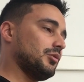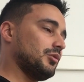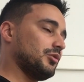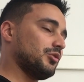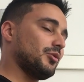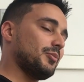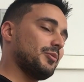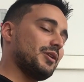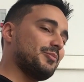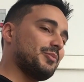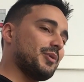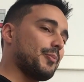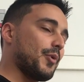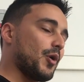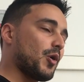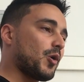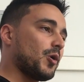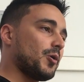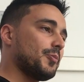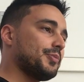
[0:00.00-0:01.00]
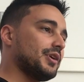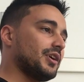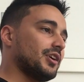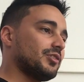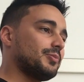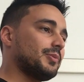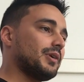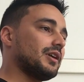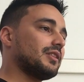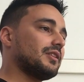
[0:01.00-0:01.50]
So many people copy us,
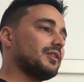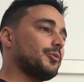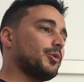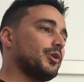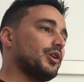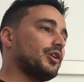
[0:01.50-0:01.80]
but we are